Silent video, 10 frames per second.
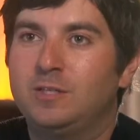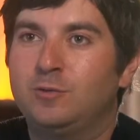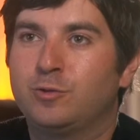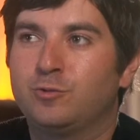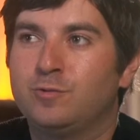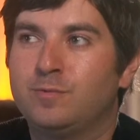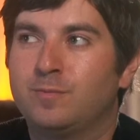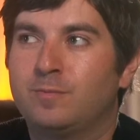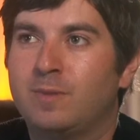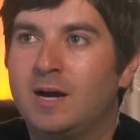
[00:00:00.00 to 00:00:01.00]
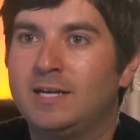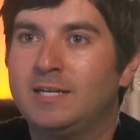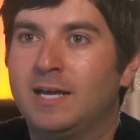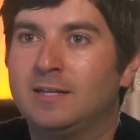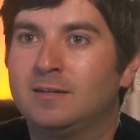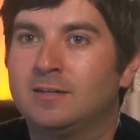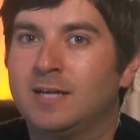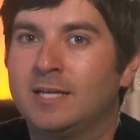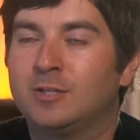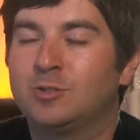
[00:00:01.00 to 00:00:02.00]
you know, through mine and, uh,
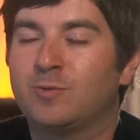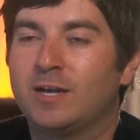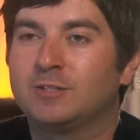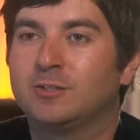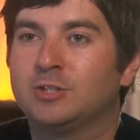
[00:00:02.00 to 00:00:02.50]
and the director,